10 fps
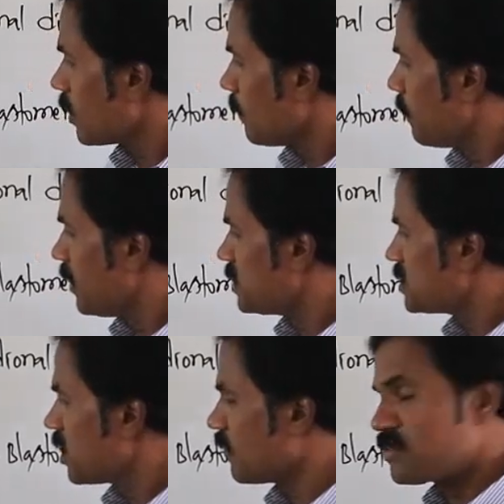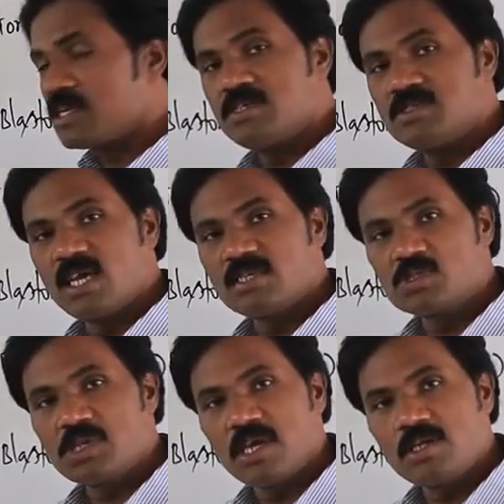completion of 3 cell
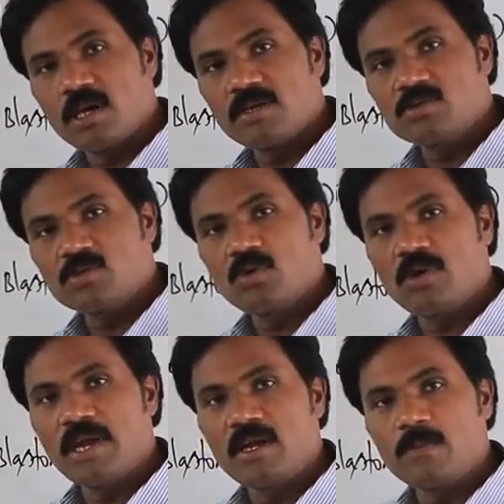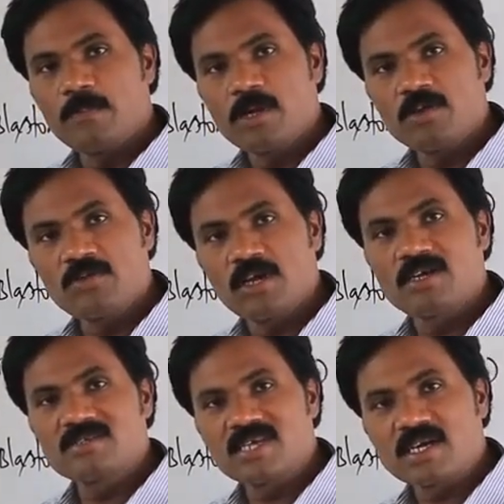stage also it
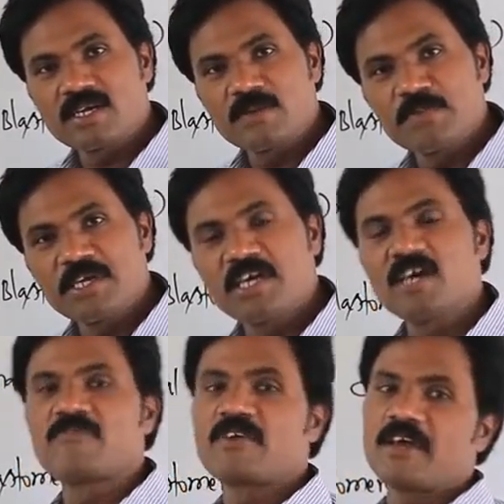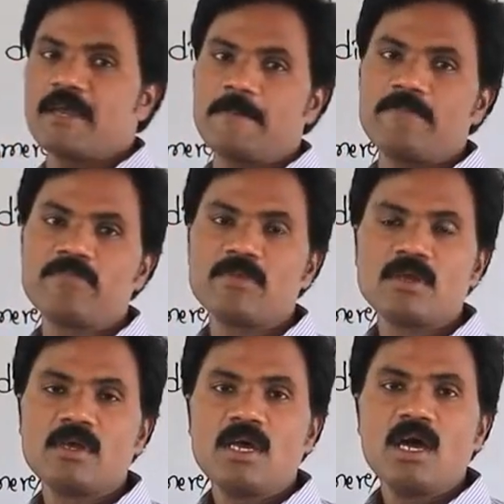presents certain period of time.
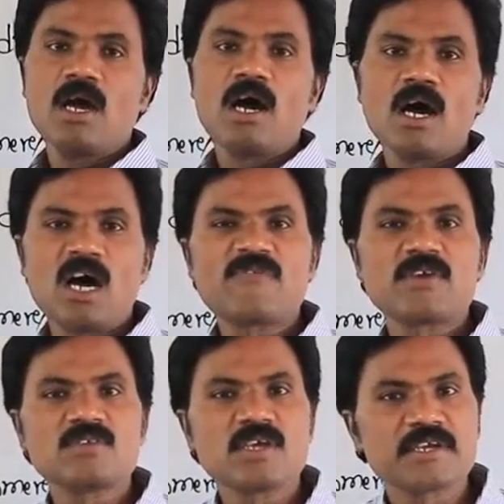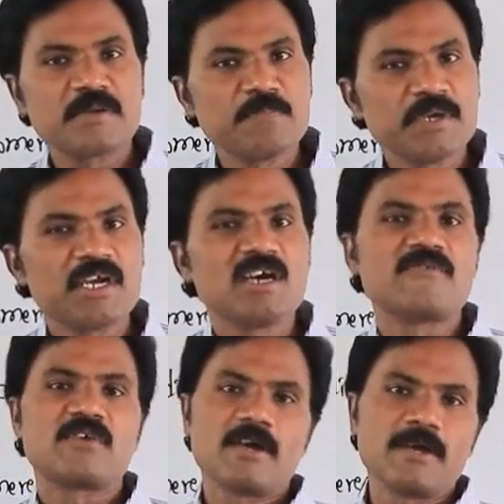After certain period of
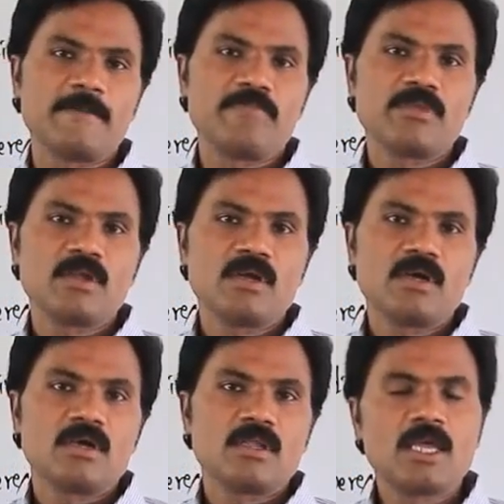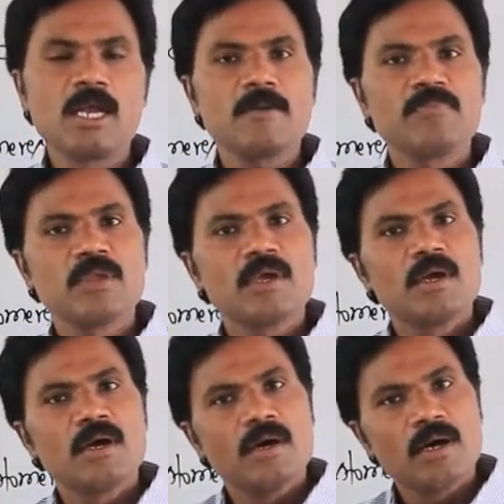time, then
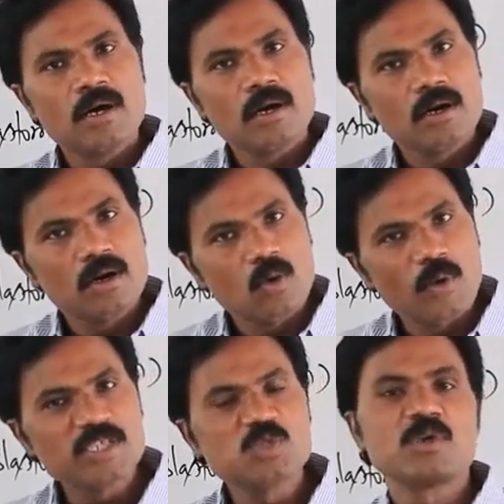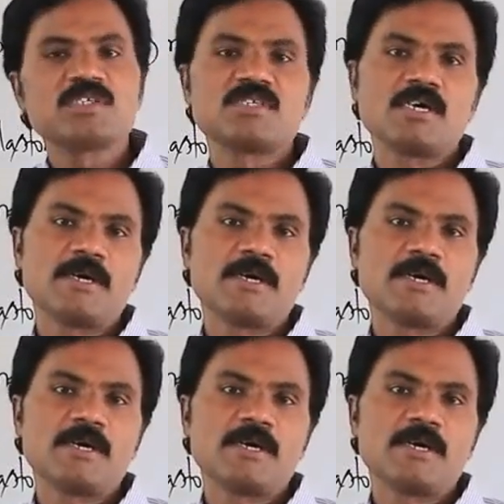vice versa.